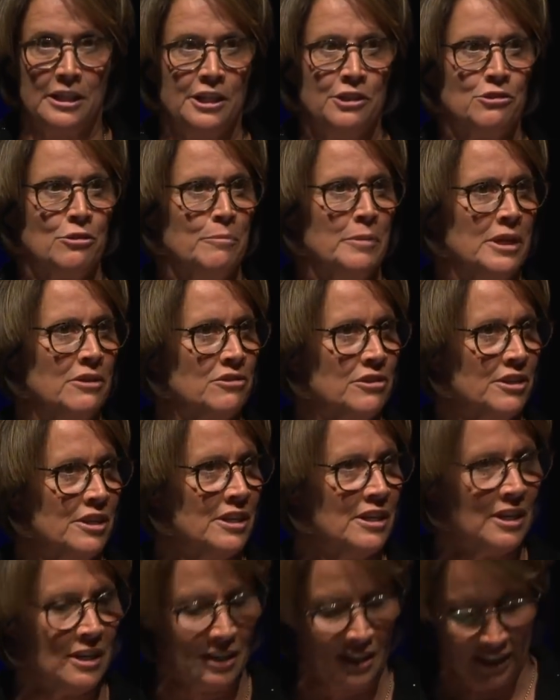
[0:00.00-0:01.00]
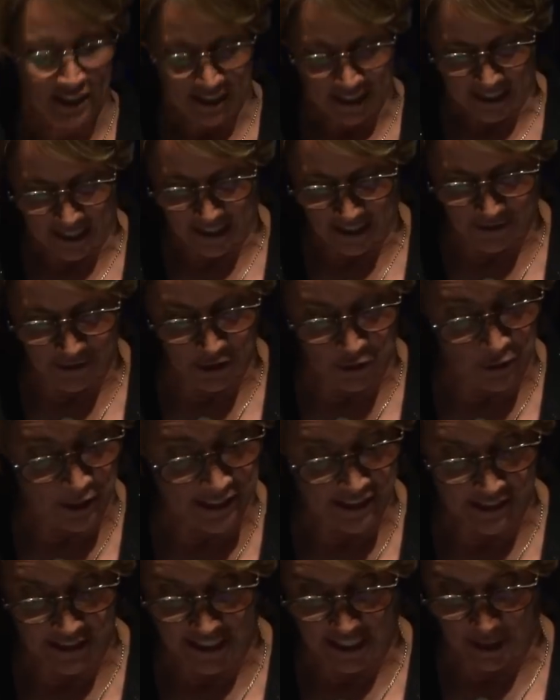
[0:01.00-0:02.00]
need to mention uh, the
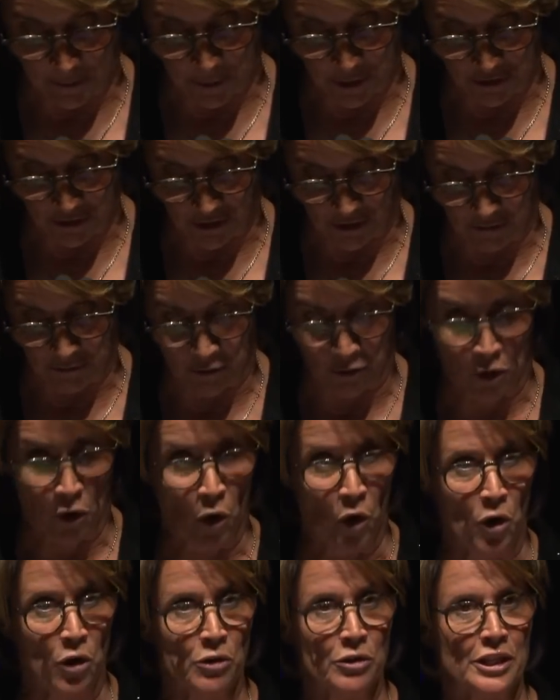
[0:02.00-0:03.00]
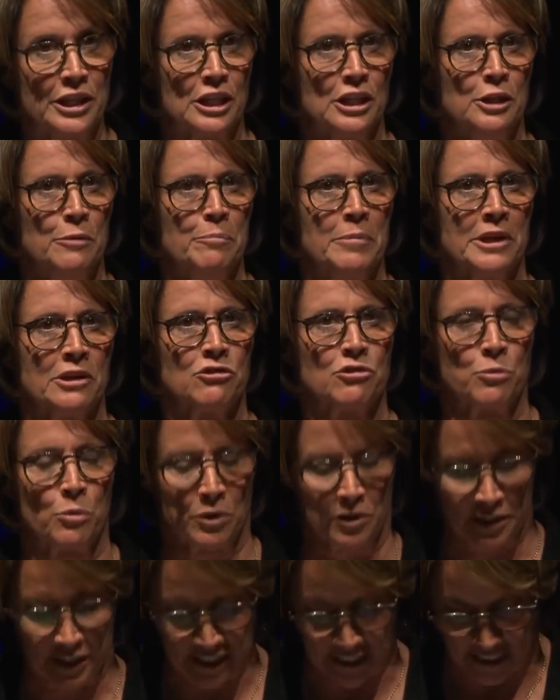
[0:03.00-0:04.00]
great Dick Ebersol for all the Olympics
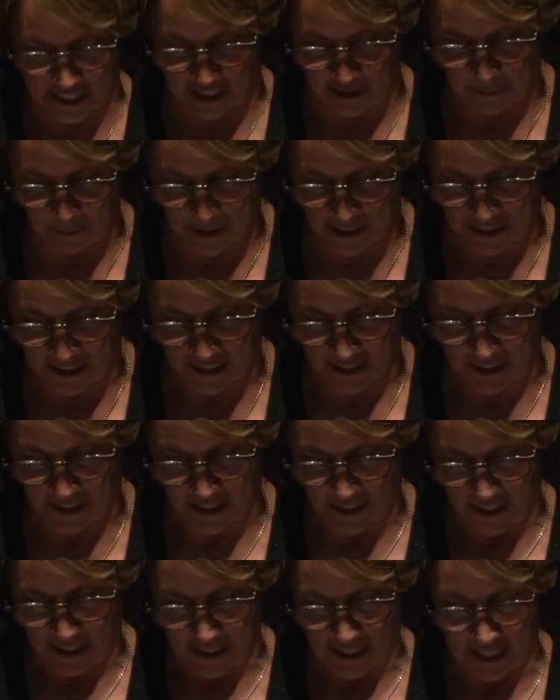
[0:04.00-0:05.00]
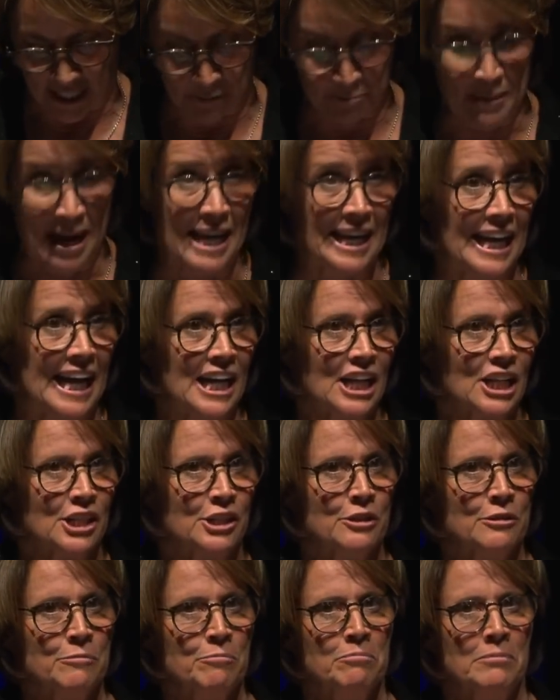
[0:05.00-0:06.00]
work he gave me, and Matt
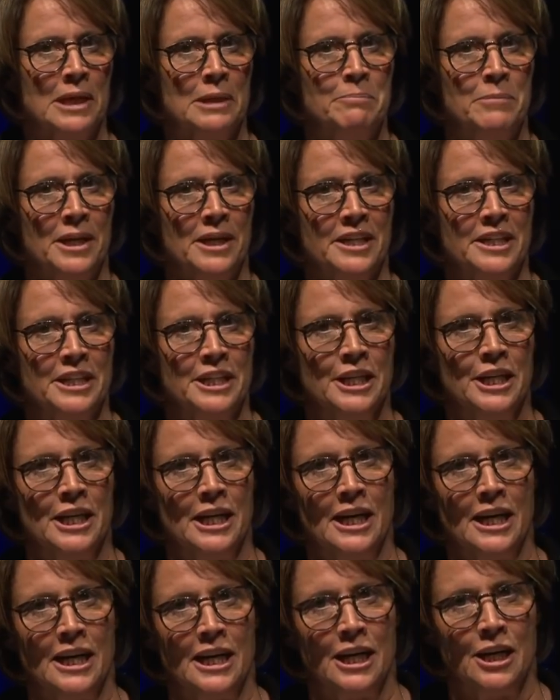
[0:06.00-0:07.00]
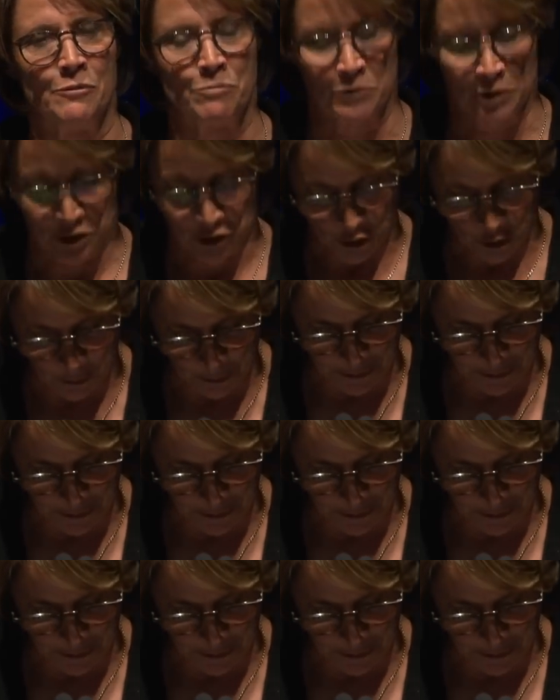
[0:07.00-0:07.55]
Allen, my buddy, uh, who